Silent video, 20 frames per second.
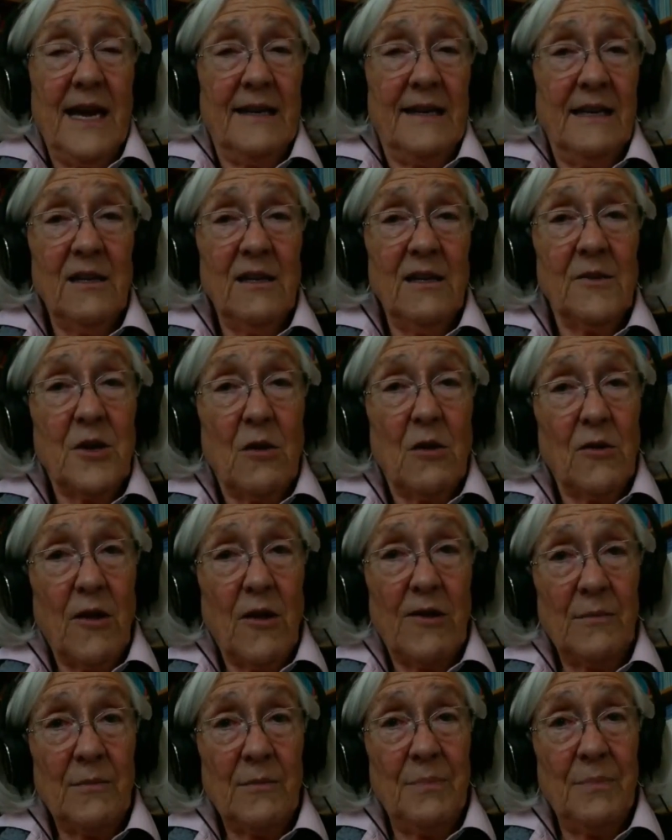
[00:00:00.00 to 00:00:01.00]
He'll no
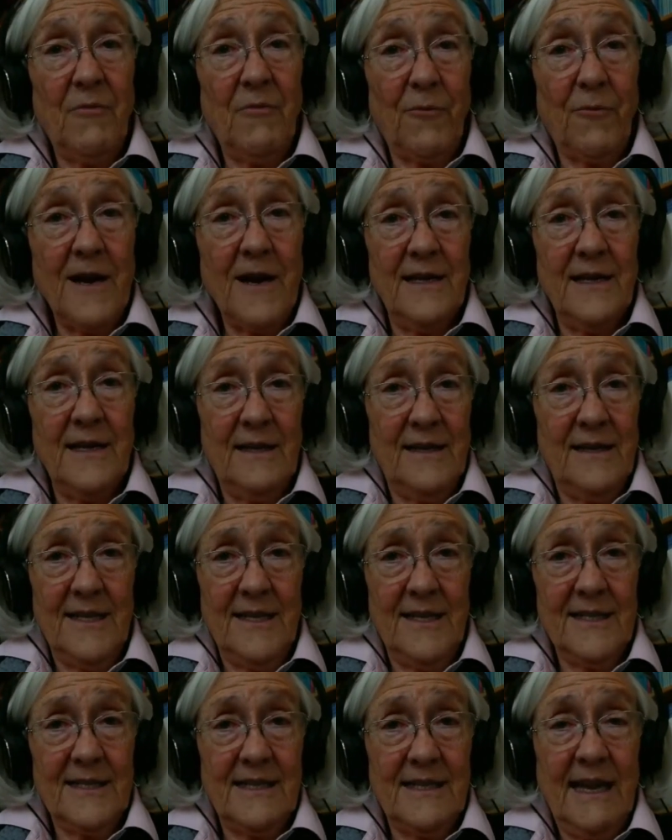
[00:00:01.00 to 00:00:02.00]
longer be frightened that
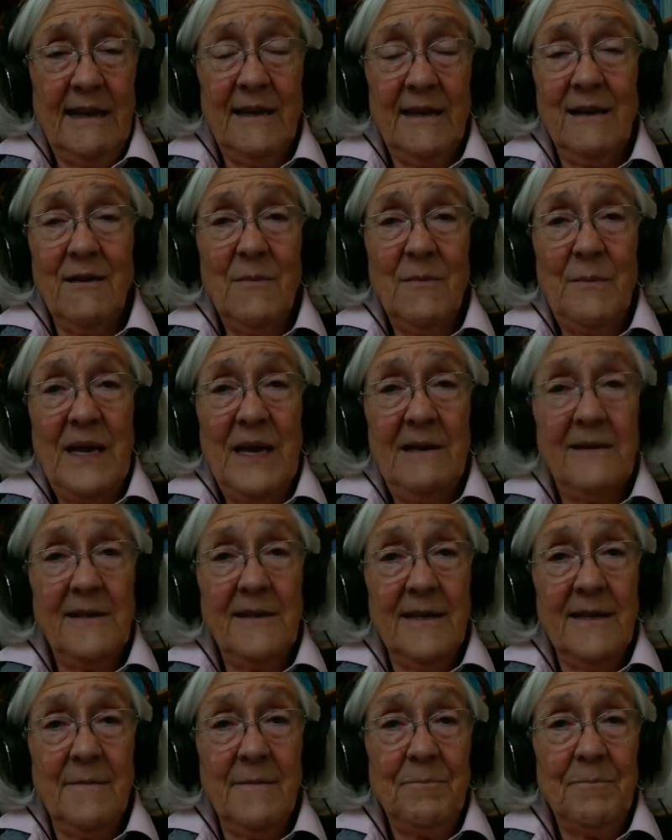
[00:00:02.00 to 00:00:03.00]
his dad will abandon
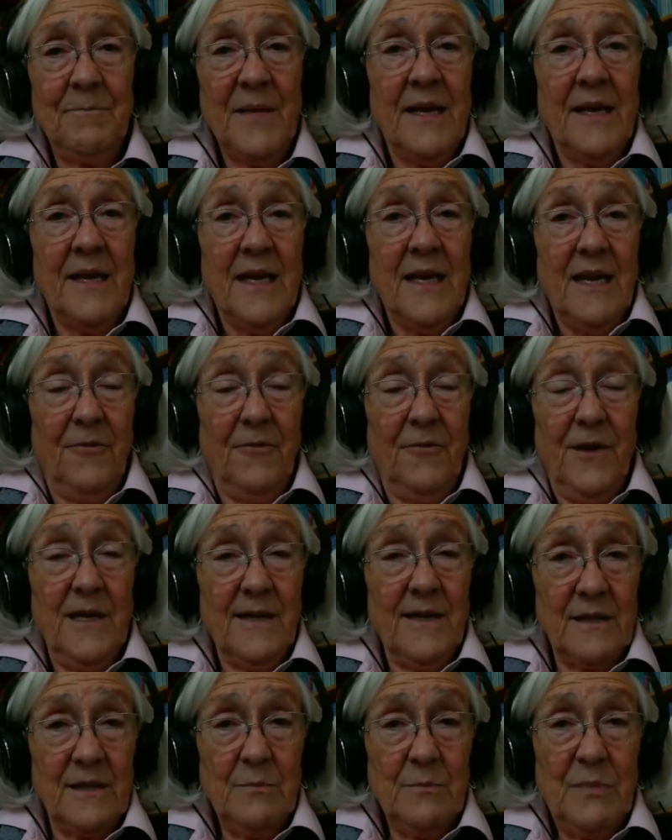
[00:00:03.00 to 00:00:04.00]
him if he
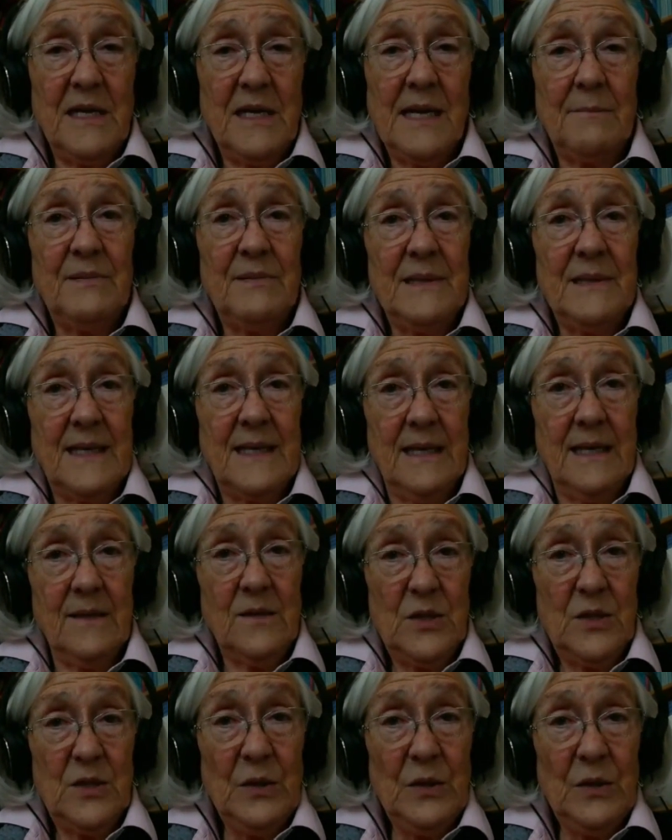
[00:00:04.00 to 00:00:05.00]
doesn't beat up his kid
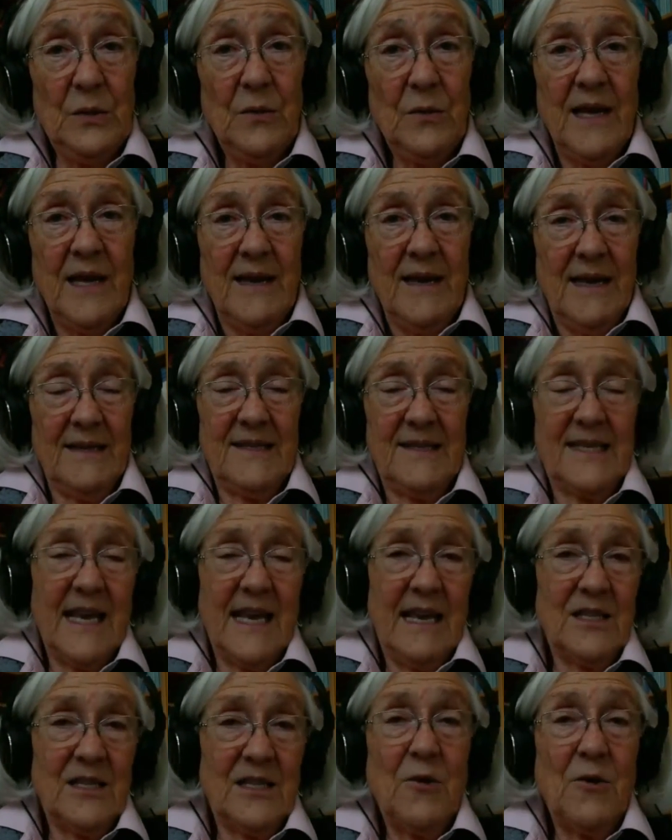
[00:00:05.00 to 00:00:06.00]
too, and say,
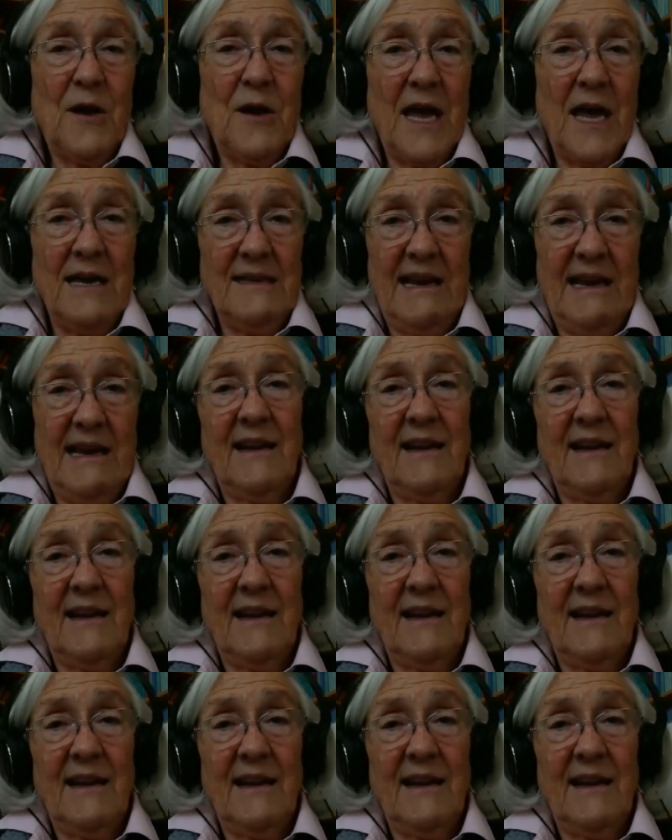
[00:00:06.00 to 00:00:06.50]
"It's okay, Dad.